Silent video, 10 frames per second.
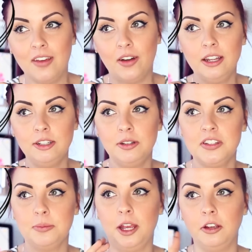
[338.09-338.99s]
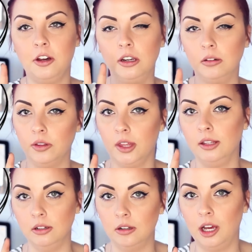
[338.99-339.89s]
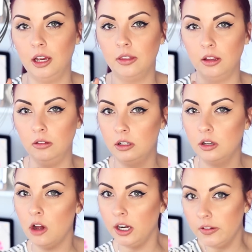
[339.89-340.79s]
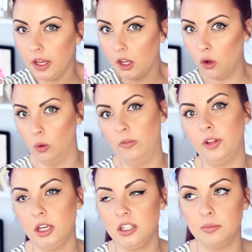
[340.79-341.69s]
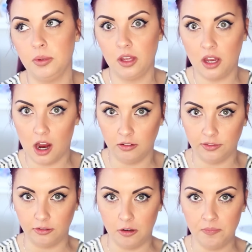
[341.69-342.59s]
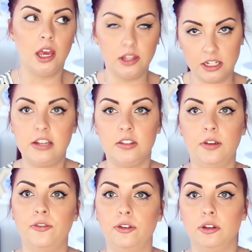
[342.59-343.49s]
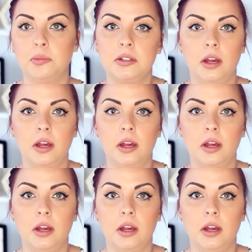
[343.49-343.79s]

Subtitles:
If I had to explain kind of what they look like, they look kind of like cornflakes, but they're colourful and they taste like Fruit Loops.